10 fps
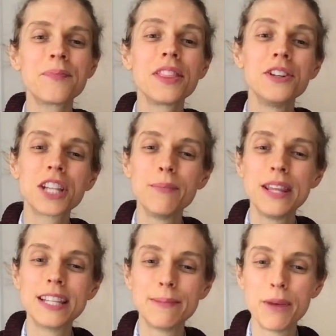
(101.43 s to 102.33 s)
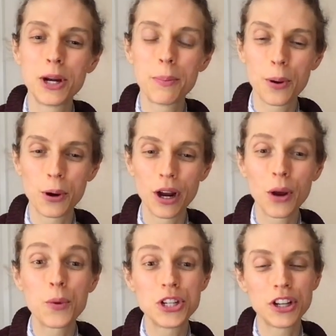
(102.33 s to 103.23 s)
There's going to be this middle port,
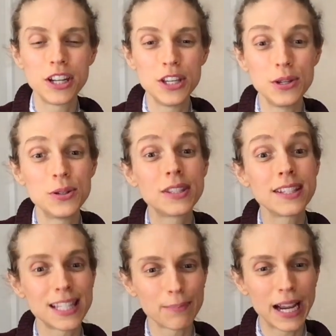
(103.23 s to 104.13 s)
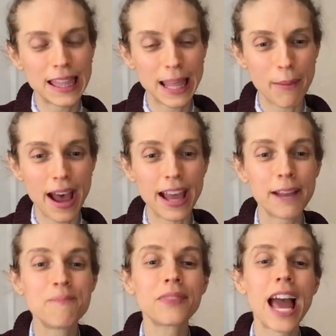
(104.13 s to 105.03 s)
which you're going to use to spike the bag.
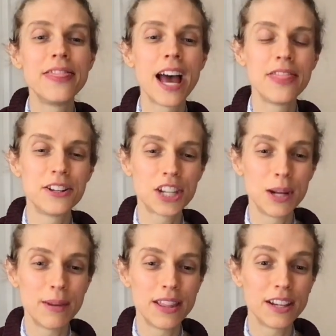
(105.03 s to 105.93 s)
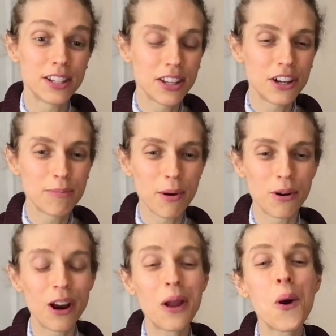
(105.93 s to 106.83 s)
And then there's going to be this third
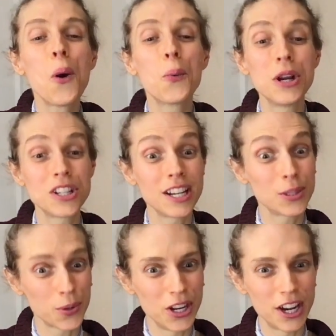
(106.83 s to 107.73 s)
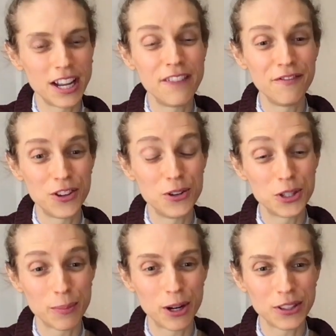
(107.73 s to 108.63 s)
port, which is where you're going to infuse
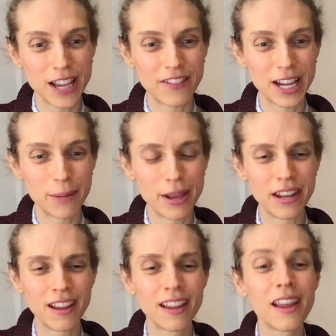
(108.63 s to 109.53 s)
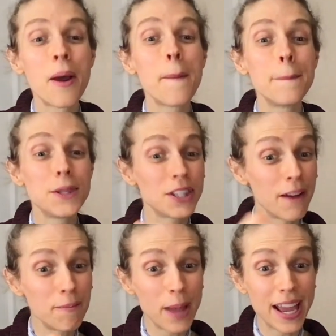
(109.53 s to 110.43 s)
your multivitamin.
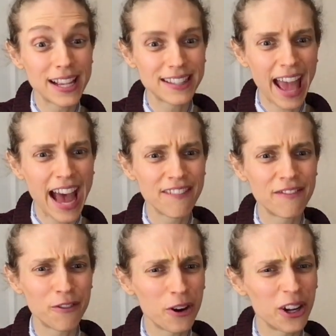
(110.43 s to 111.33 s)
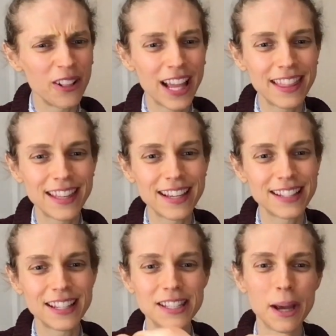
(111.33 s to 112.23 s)
Some bags have foil like this,
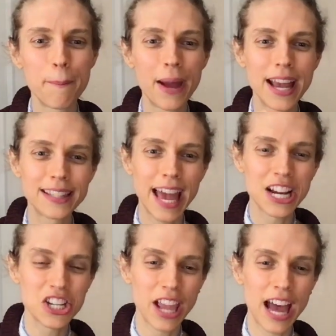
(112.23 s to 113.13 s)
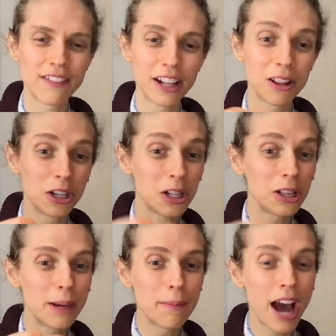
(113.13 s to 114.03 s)
and some bags actually have like a little
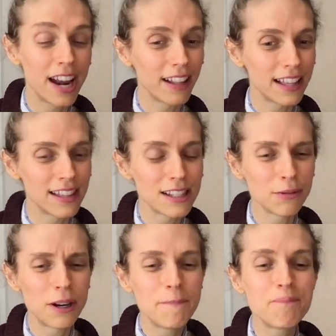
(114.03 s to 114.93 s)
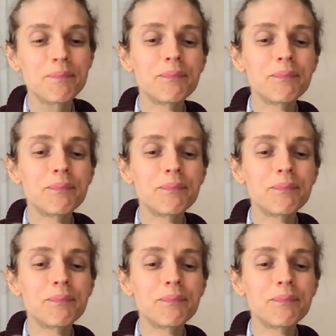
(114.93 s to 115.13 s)
clip, kind of like this one.